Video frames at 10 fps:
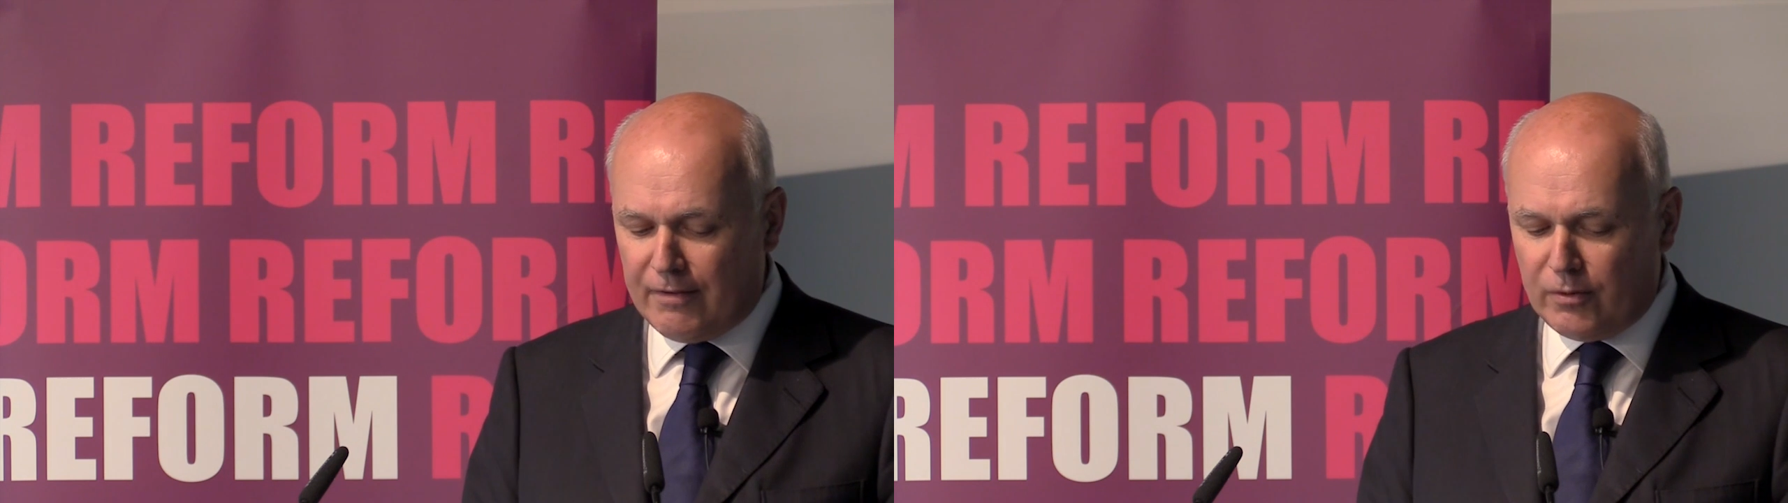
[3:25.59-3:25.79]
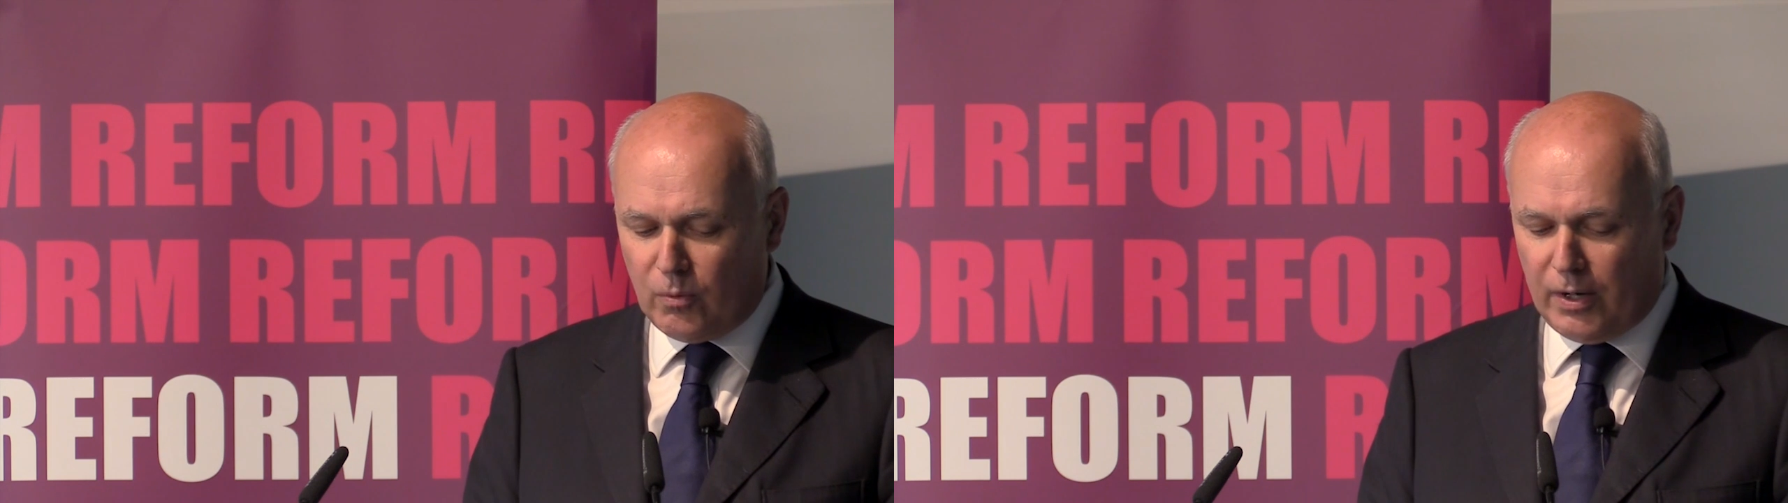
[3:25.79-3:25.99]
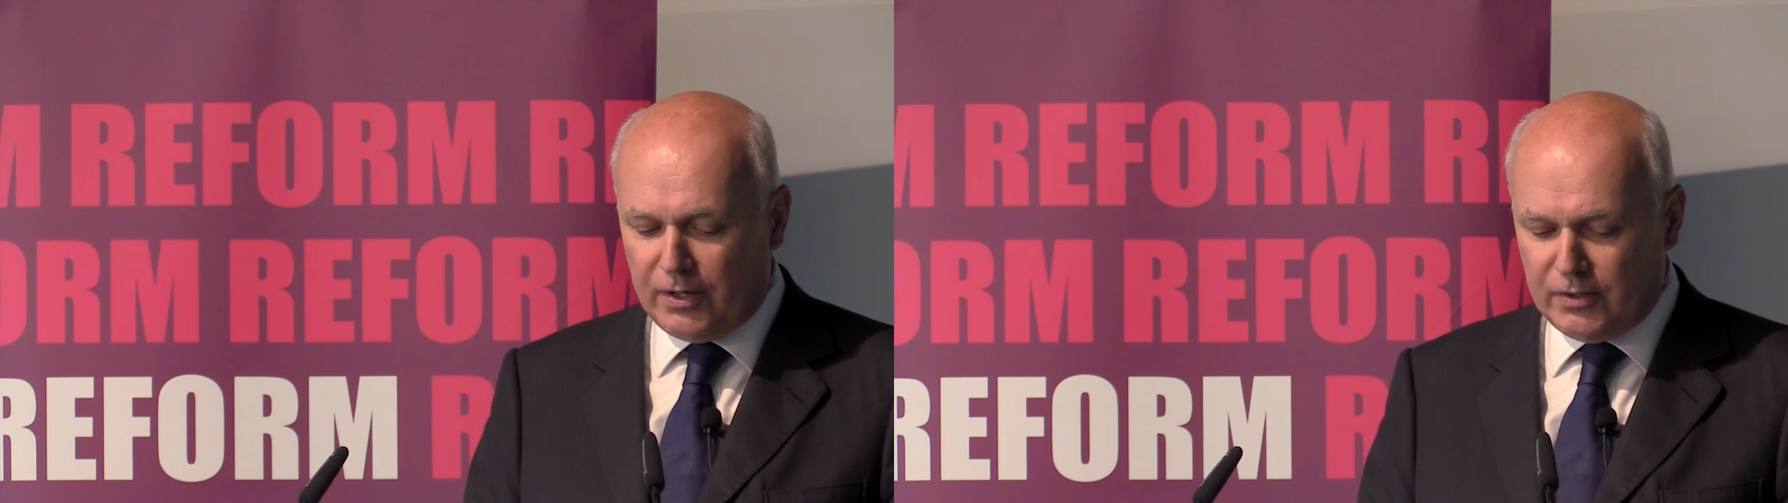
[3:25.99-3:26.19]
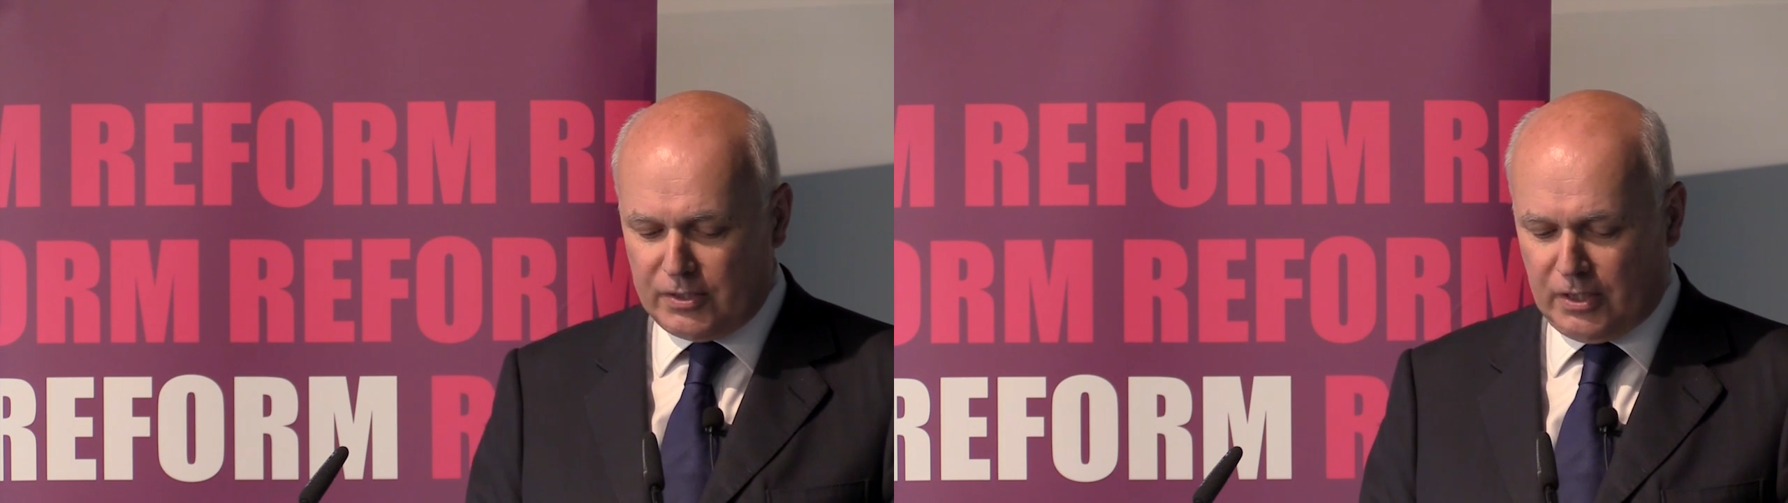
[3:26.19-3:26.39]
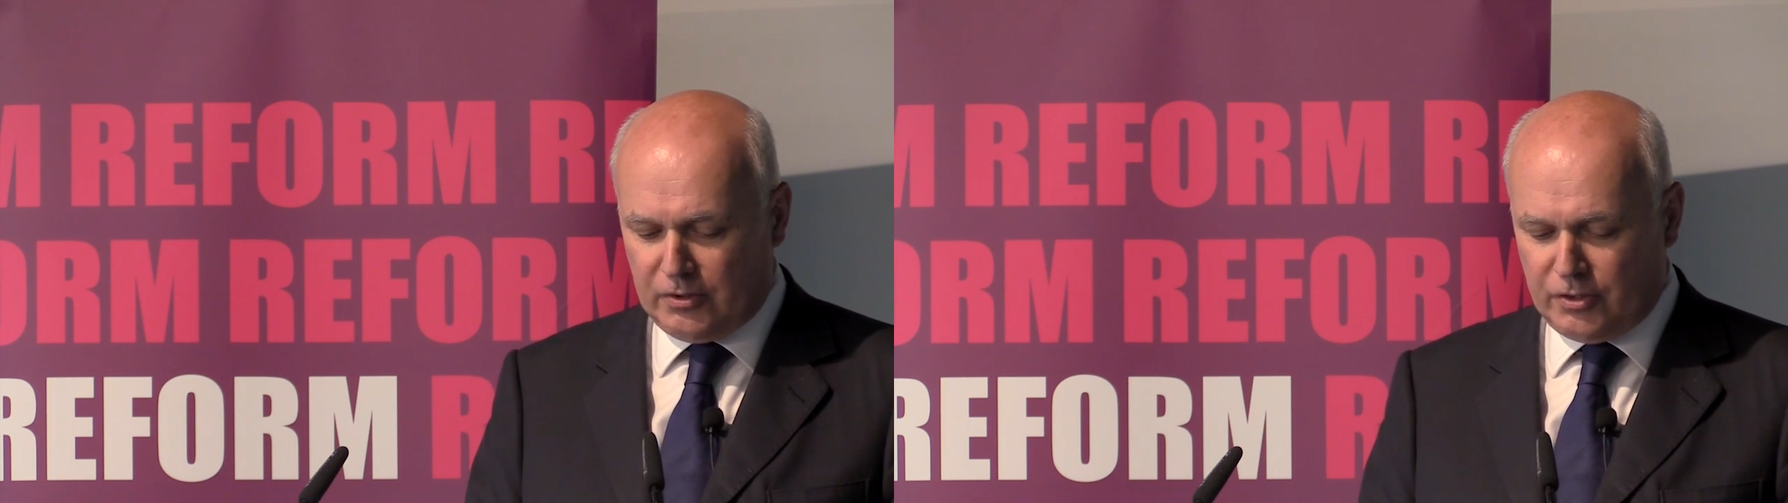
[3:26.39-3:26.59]
everyone in
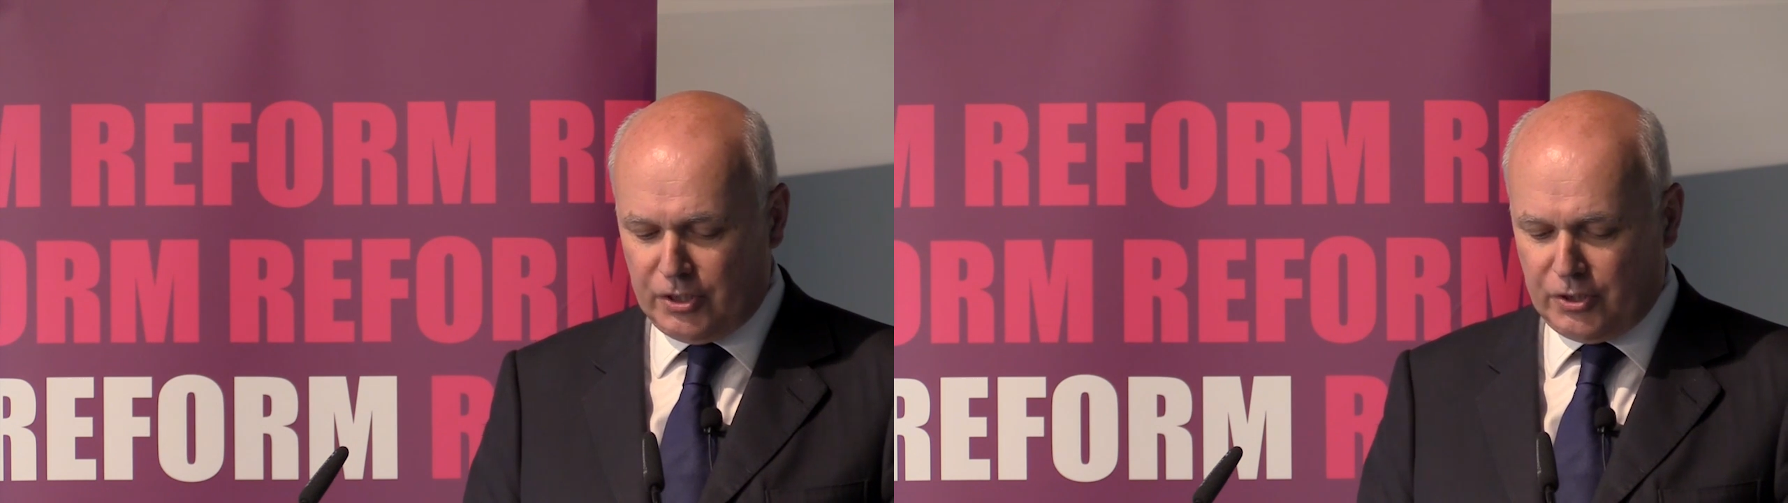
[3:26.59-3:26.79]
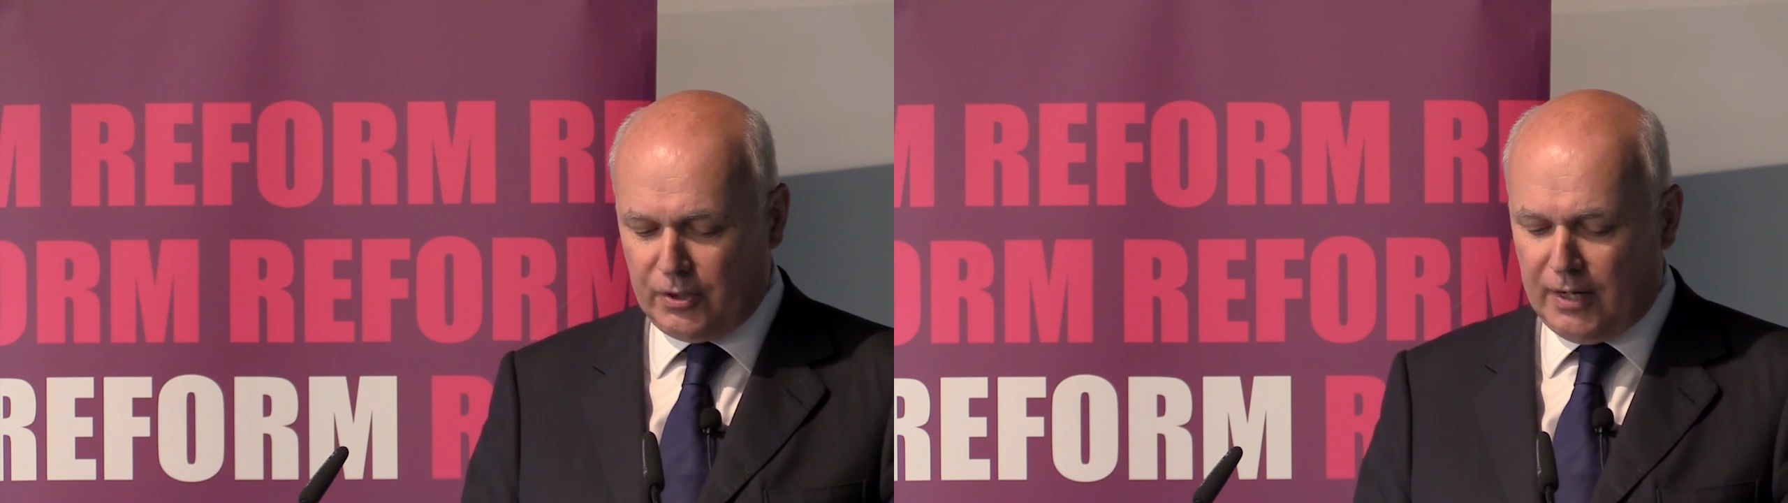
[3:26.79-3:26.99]
this country should